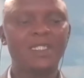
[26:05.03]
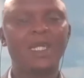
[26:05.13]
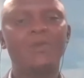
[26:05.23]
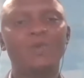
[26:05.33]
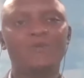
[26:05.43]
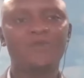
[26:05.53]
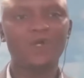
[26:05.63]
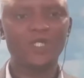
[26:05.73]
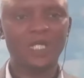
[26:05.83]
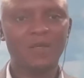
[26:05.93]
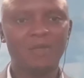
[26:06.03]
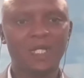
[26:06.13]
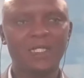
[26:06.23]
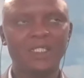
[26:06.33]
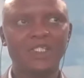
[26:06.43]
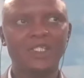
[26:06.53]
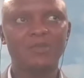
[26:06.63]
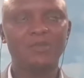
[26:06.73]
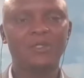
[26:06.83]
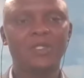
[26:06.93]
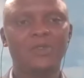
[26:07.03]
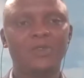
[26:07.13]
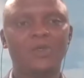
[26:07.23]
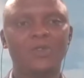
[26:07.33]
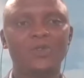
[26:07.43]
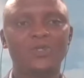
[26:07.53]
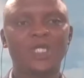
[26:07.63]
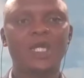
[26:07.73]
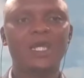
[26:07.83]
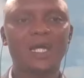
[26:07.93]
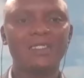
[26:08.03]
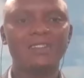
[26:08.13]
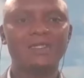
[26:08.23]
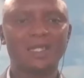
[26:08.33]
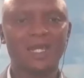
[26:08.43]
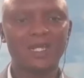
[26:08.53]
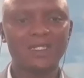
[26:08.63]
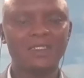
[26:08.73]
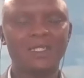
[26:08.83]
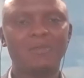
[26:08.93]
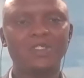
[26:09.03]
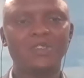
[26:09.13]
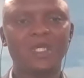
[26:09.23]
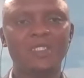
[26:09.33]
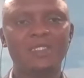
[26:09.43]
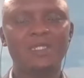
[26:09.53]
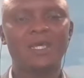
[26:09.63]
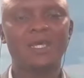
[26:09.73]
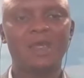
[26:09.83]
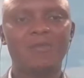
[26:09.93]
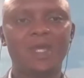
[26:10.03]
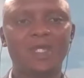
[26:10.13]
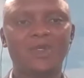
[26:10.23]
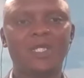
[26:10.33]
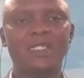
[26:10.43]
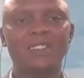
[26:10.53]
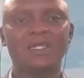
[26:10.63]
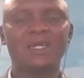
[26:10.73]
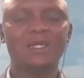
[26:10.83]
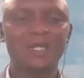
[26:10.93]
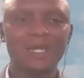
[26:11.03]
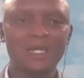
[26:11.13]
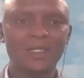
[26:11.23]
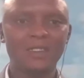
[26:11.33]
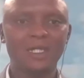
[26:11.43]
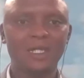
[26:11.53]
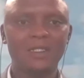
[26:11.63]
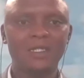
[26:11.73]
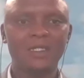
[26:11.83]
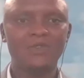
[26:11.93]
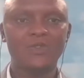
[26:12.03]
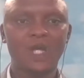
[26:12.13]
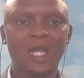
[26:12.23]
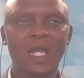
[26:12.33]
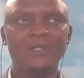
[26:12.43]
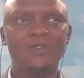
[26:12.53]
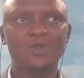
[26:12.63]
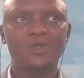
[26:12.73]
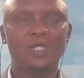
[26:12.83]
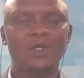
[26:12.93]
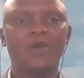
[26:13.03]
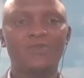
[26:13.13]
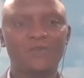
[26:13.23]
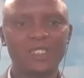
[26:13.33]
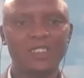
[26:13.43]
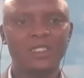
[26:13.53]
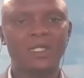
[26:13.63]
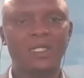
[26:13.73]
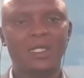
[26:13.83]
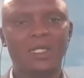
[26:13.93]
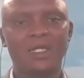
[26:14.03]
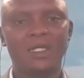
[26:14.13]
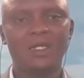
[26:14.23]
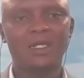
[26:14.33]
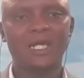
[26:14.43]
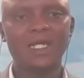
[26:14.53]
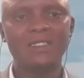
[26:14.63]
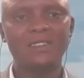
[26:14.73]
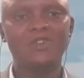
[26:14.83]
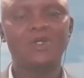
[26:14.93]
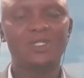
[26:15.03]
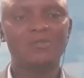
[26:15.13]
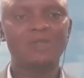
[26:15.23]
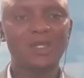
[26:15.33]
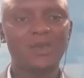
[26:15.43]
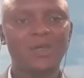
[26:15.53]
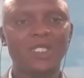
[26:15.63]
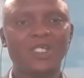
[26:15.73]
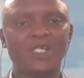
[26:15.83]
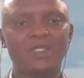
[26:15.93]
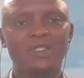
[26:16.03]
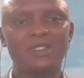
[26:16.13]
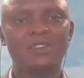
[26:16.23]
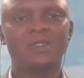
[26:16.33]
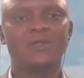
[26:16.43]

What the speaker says: Then we forged that partnership, to try and assist great establishments and make sure that they do align to the COVID-19 tourism regulations,